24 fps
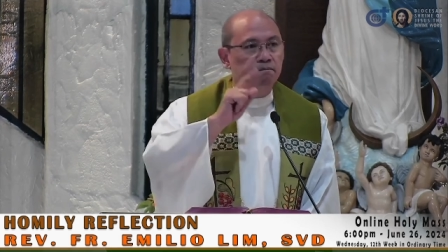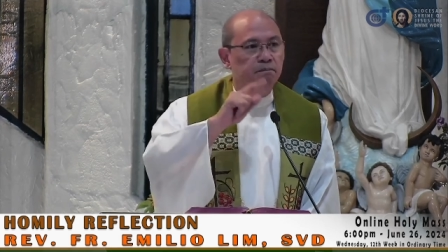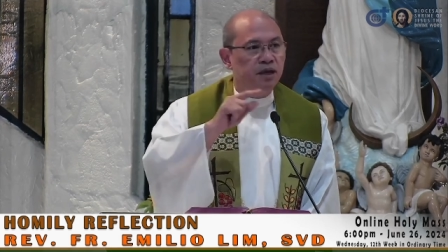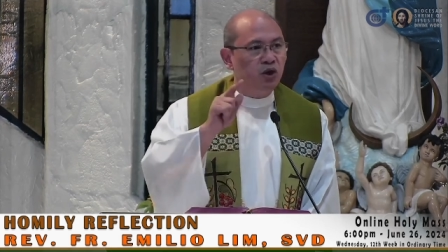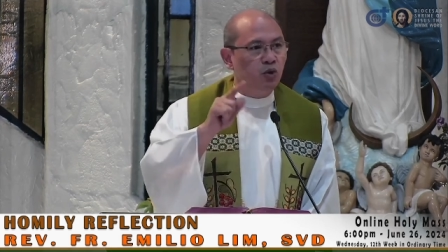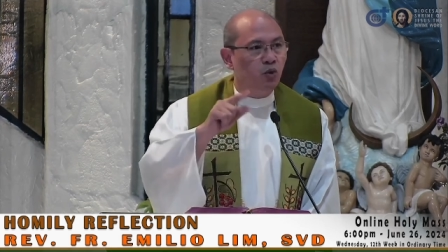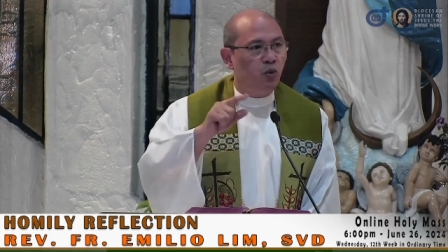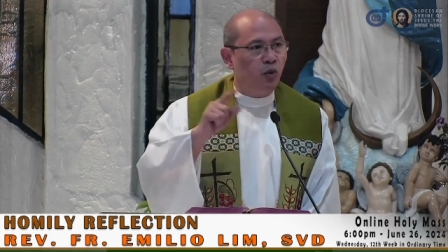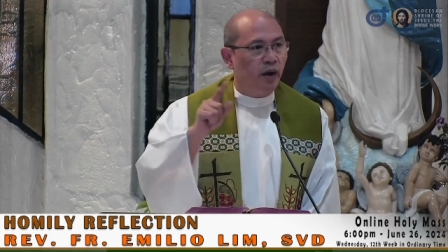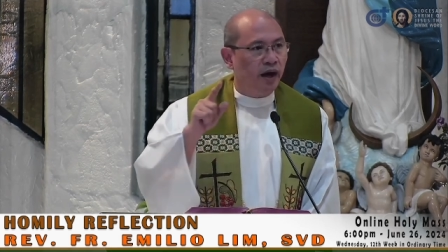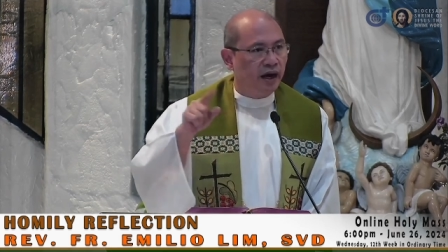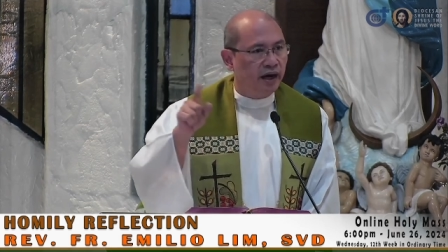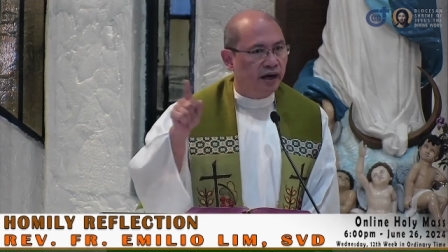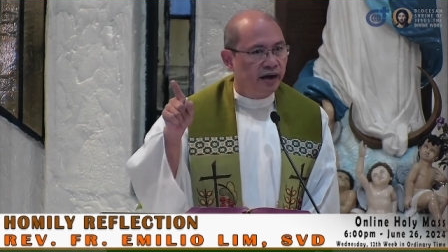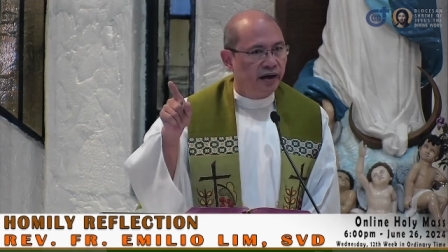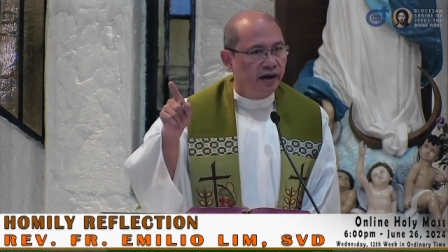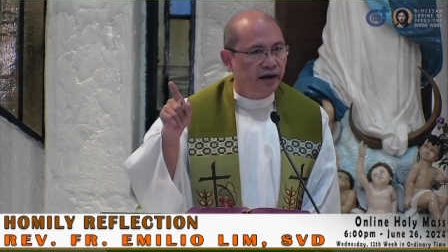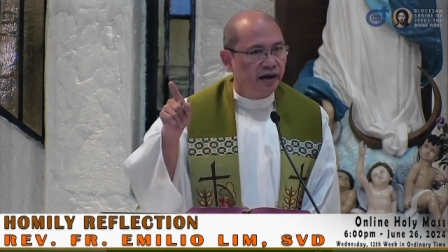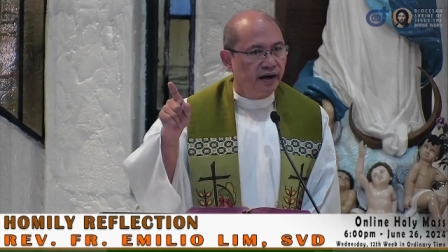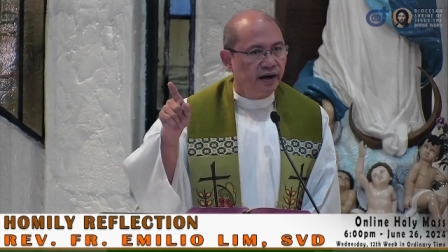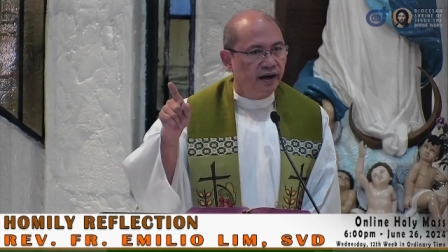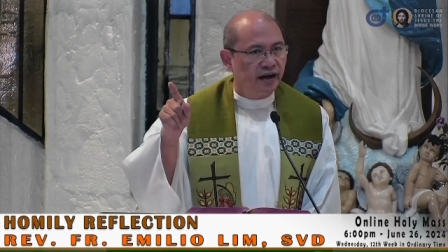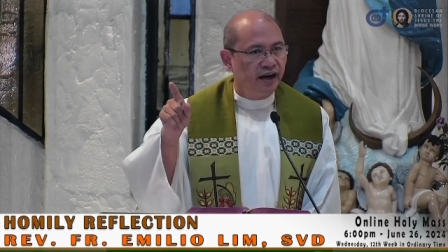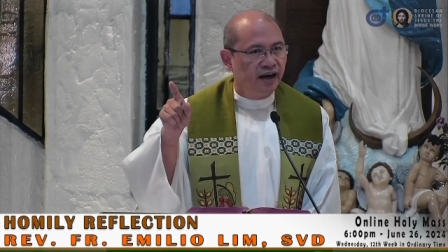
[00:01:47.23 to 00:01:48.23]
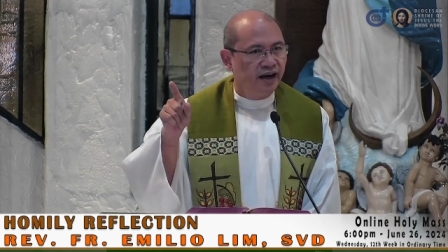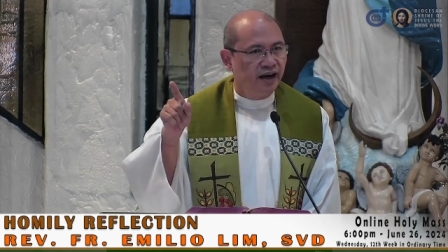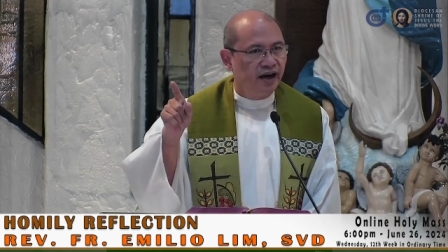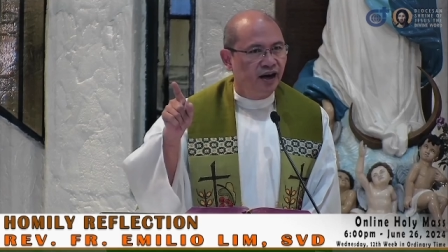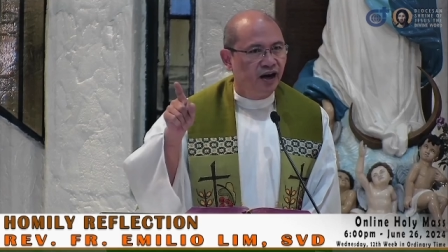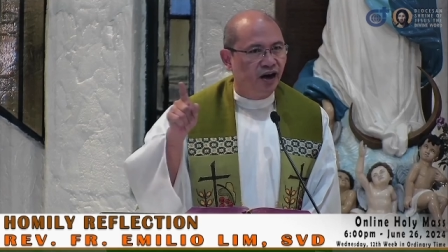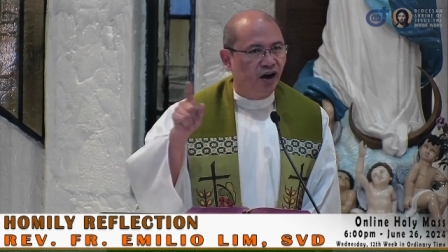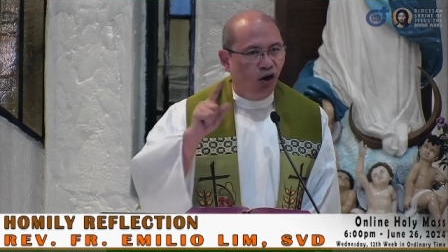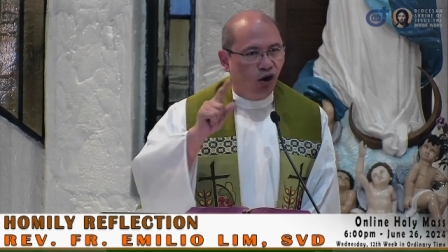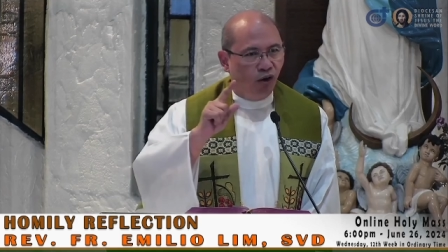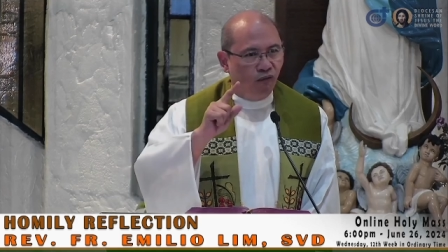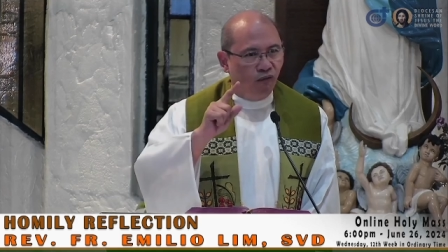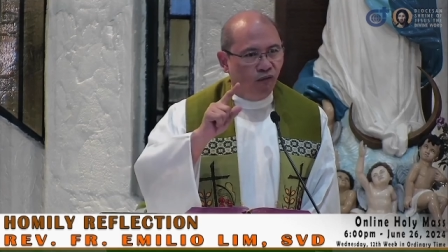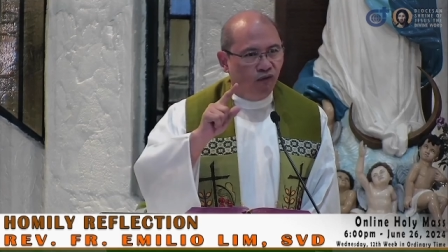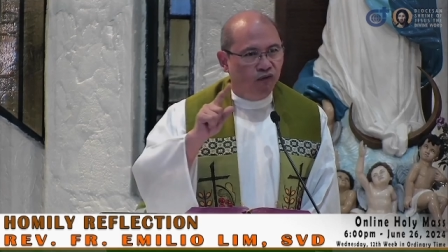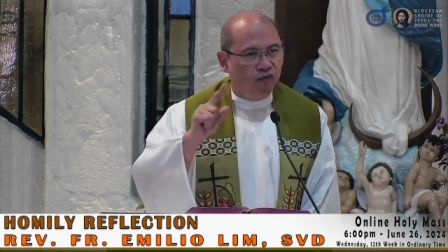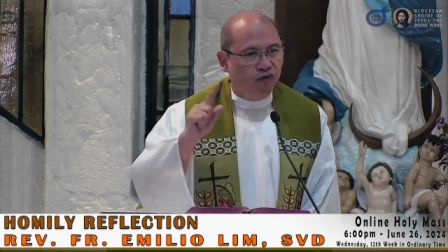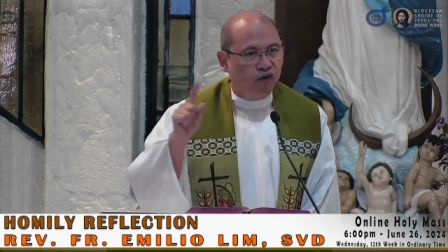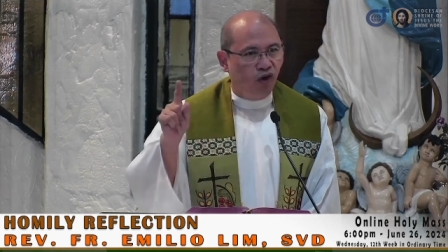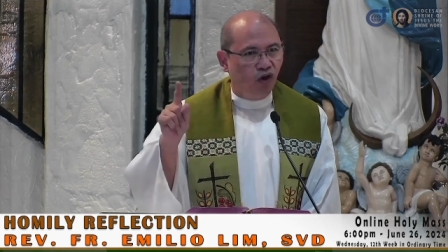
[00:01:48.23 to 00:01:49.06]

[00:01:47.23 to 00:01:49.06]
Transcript: Beware of